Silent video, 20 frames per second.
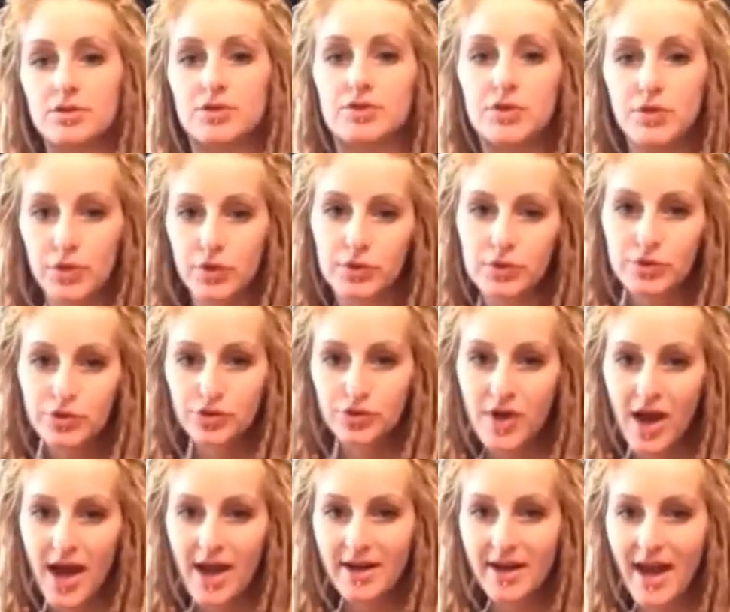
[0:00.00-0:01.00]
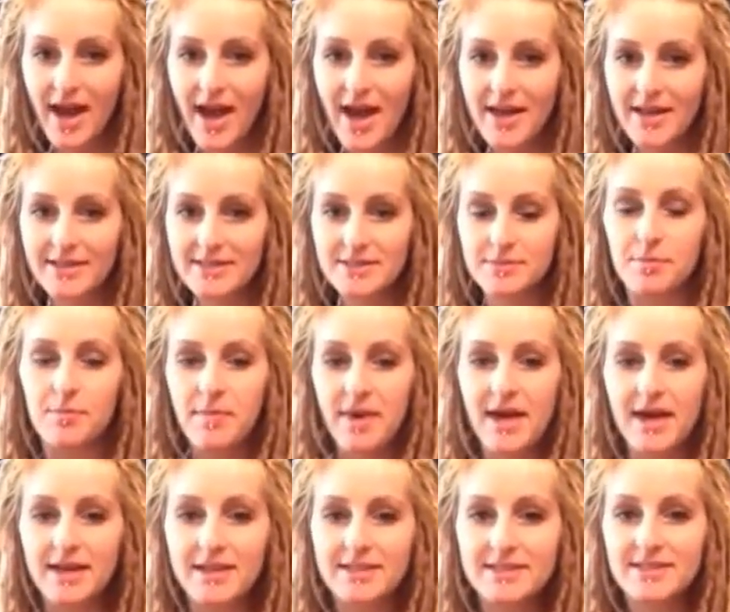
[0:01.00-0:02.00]
Do dreadheads
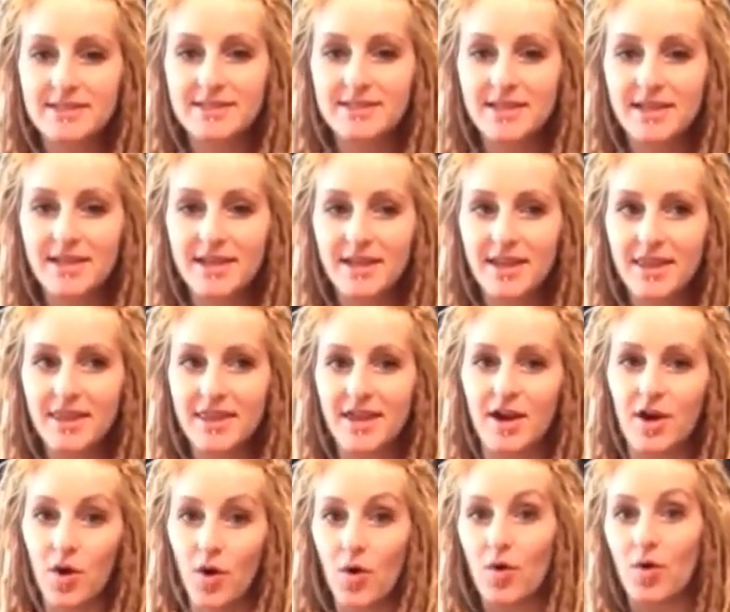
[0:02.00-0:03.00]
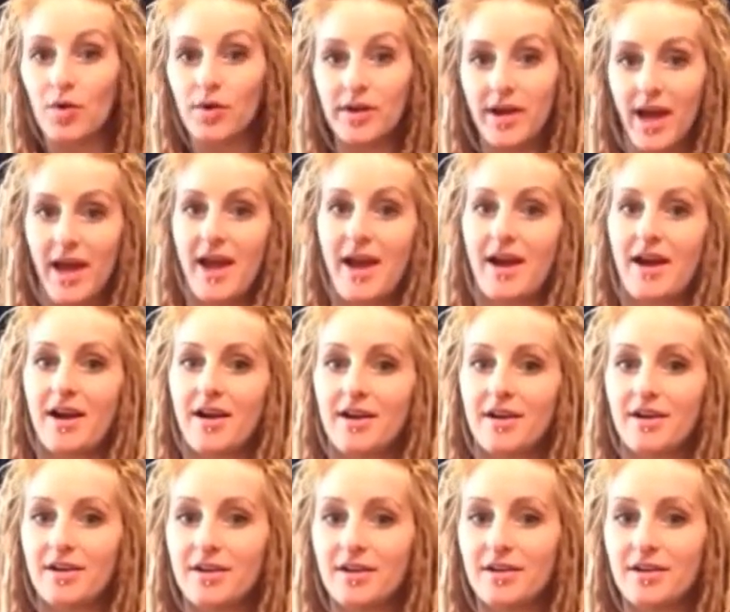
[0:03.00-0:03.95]
miss their old hair?